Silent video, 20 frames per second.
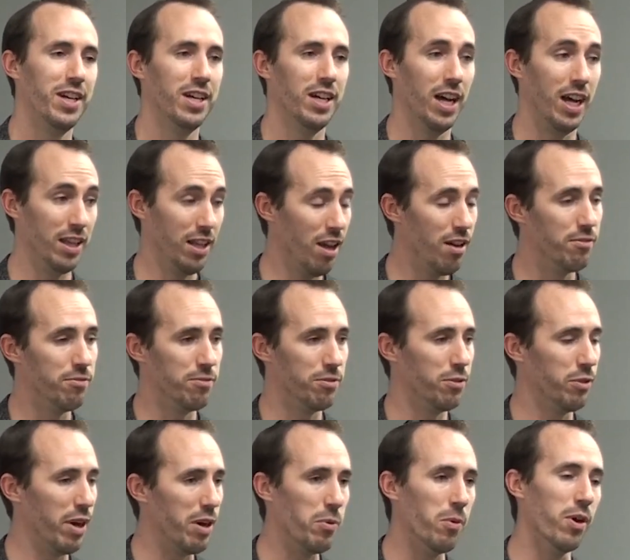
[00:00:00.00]
I love
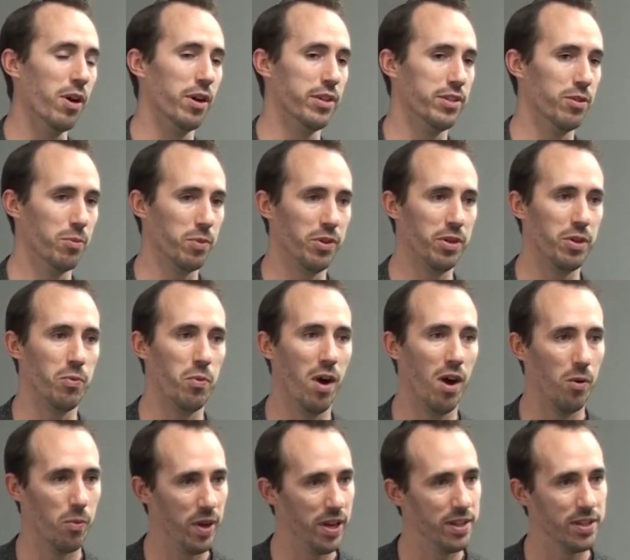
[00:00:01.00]
great words. A really
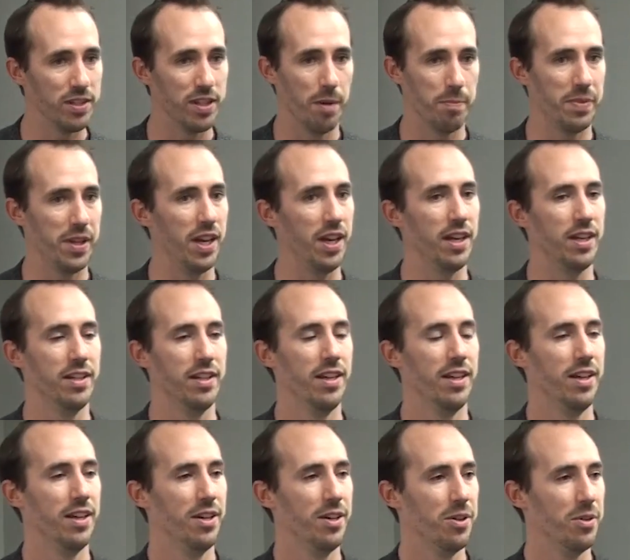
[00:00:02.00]
well-written something
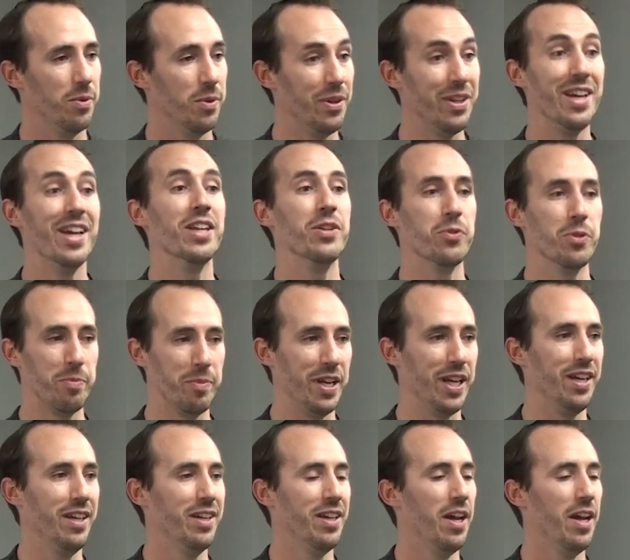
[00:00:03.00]
really hits with me.